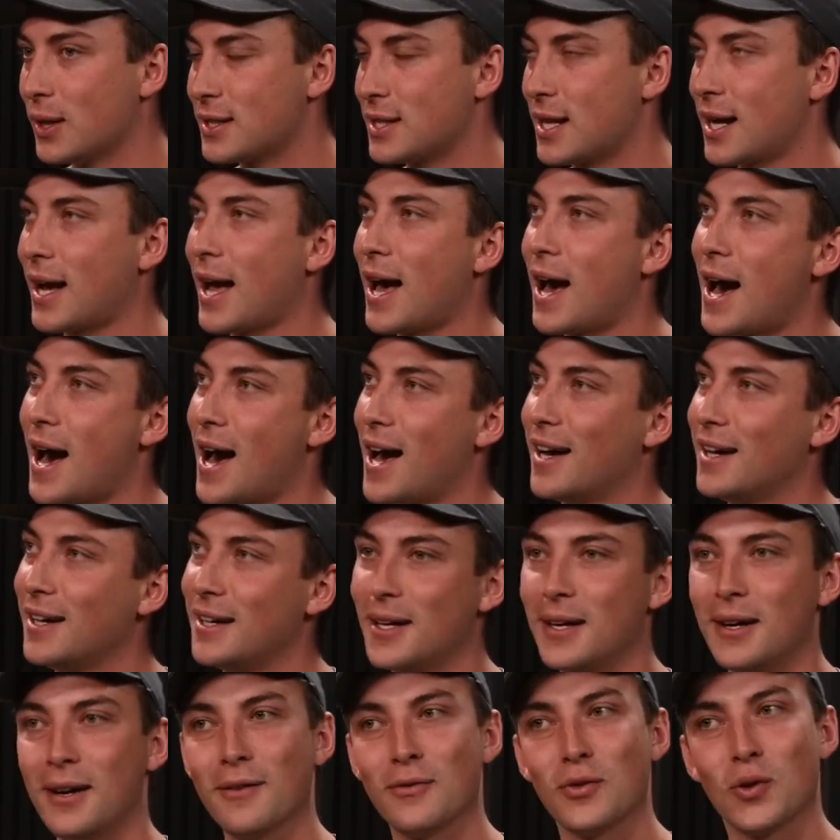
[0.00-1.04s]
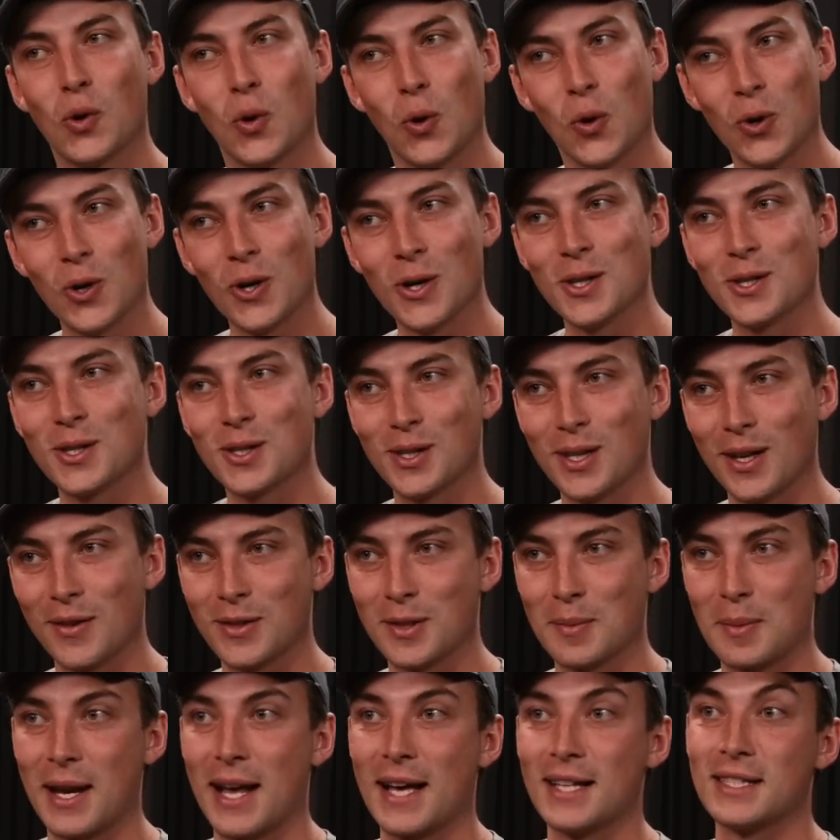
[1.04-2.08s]
It's like, of course, if
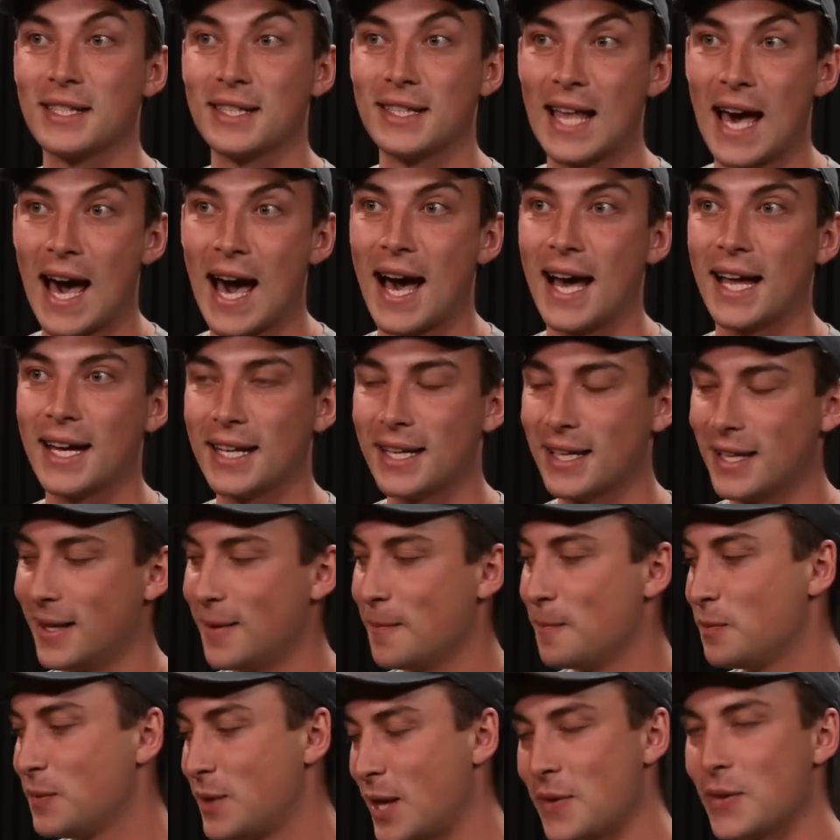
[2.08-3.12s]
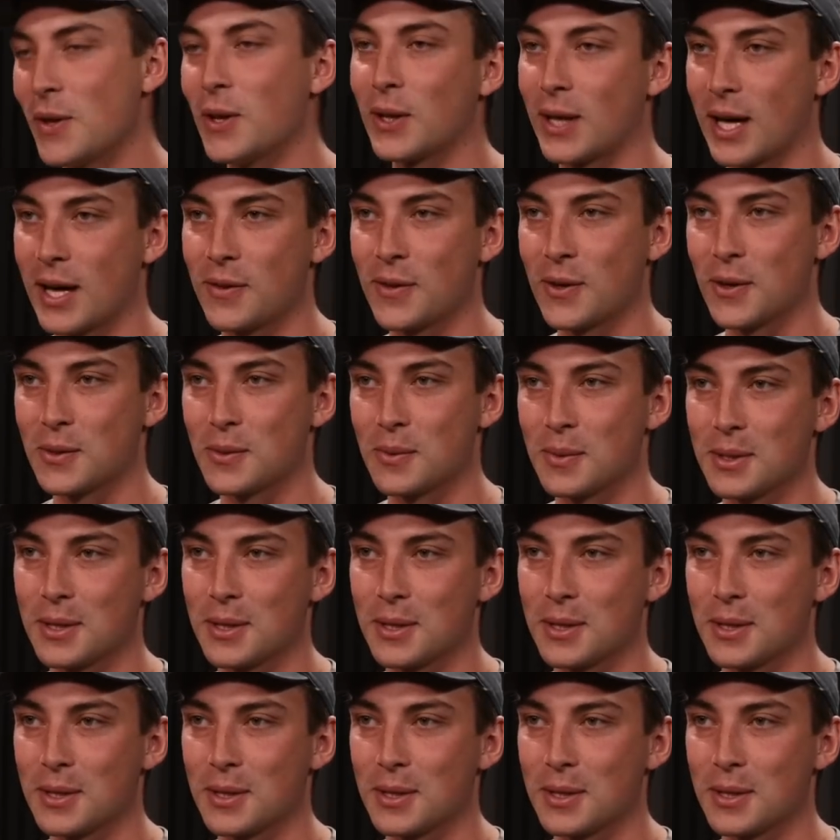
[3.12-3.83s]
someone has that, then they'll get those